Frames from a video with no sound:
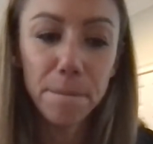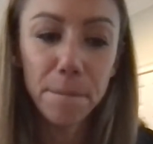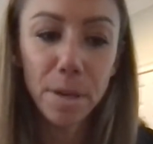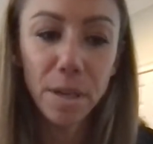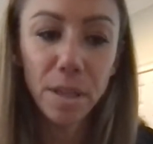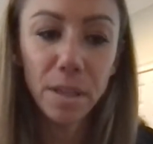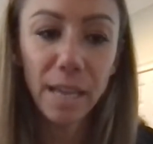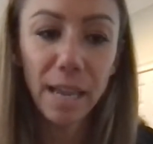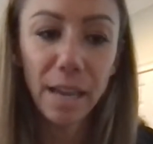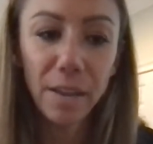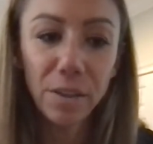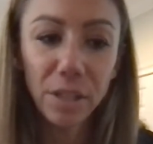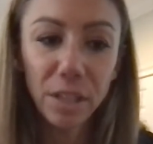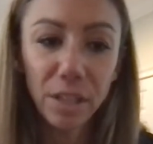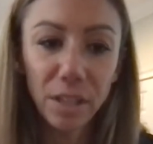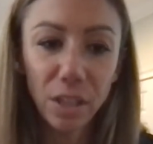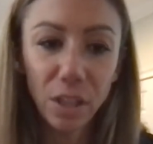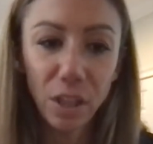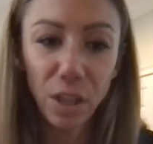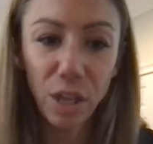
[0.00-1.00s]
allows us
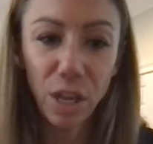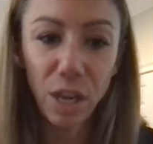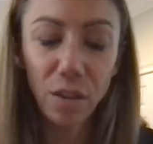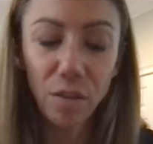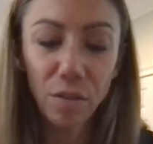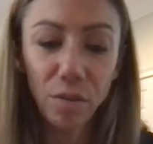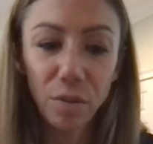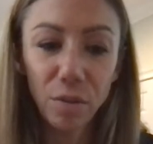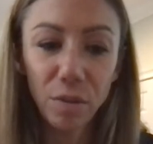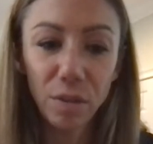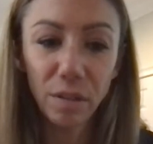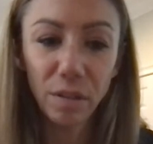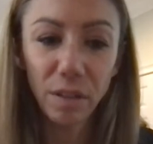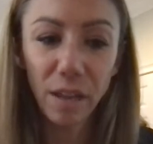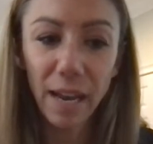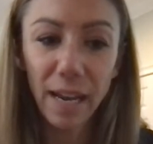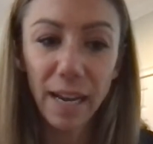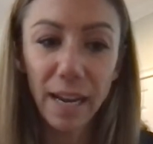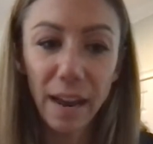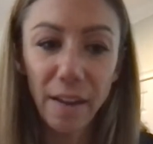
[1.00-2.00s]
to think through
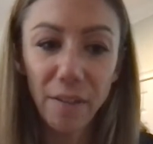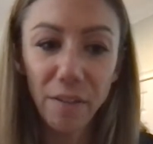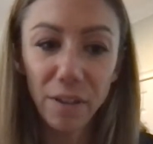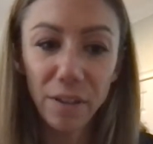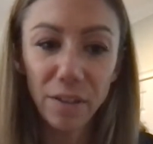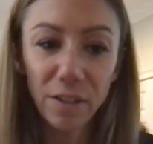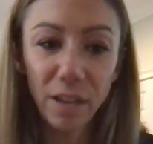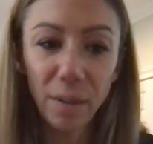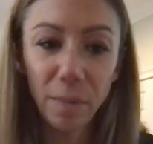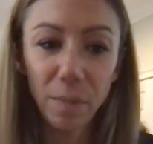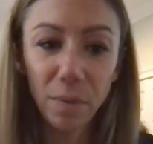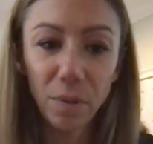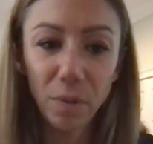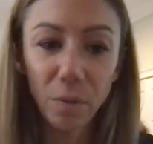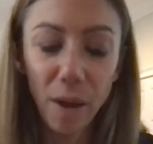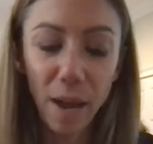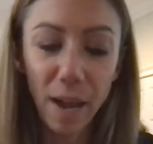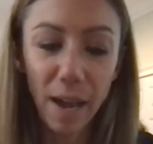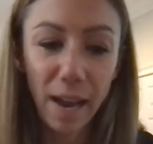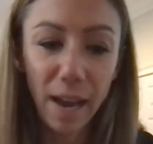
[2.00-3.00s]
delight every step of the
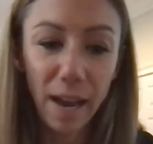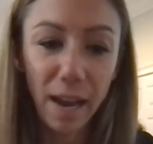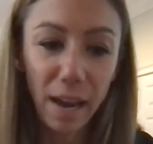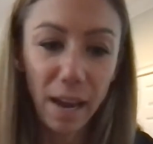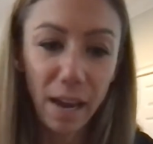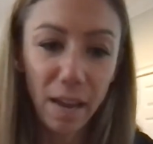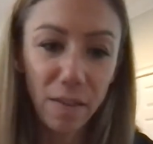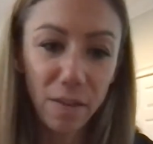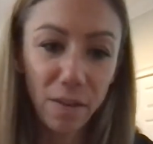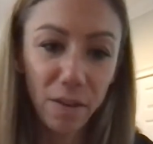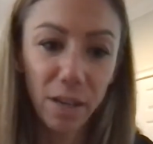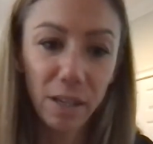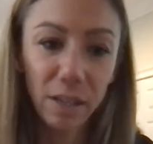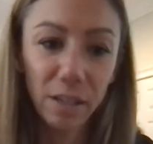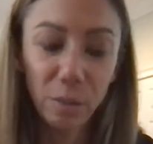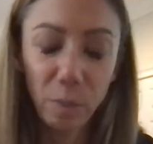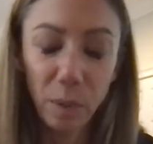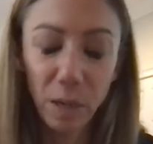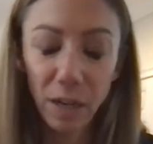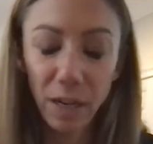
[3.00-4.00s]
way in their
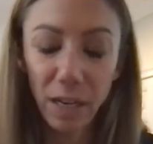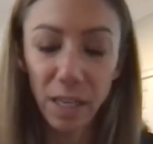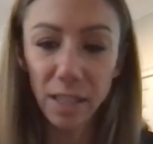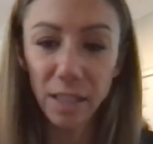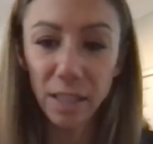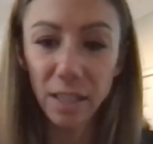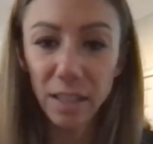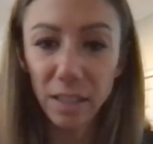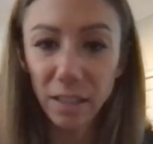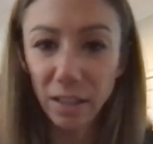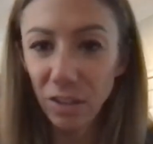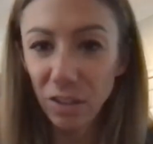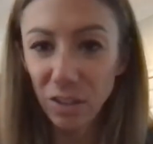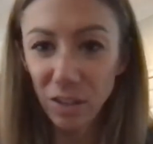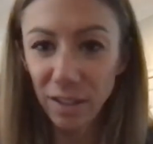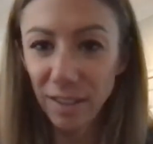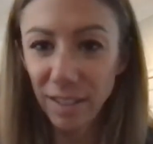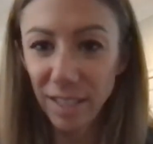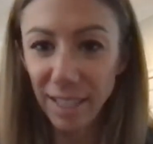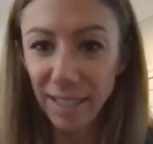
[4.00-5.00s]
experience. And this is
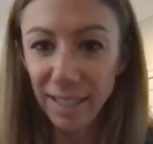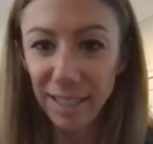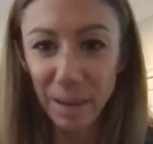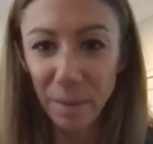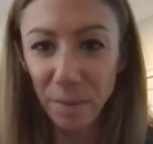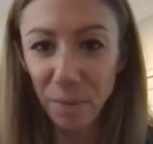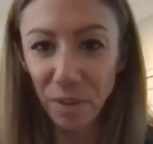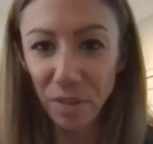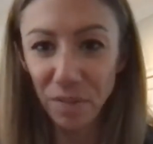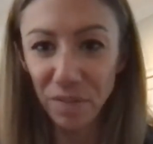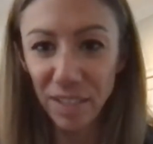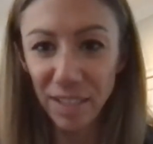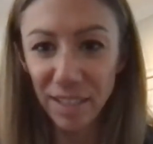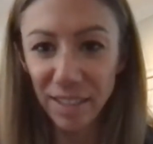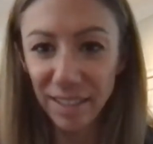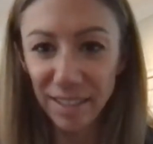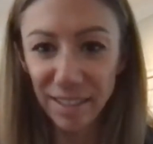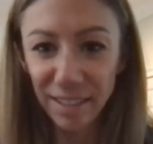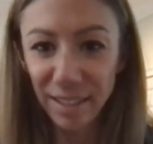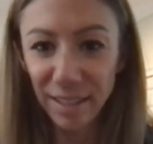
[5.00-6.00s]
just an example of this.
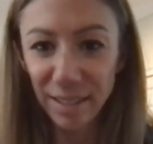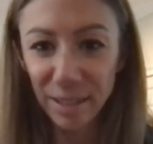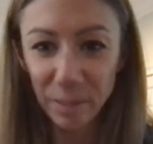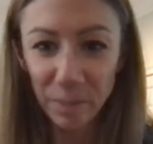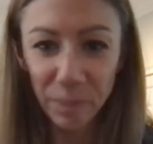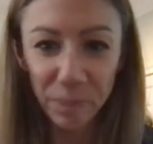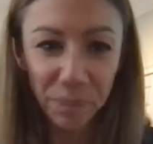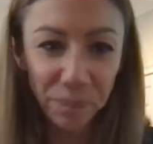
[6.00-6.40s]
This is,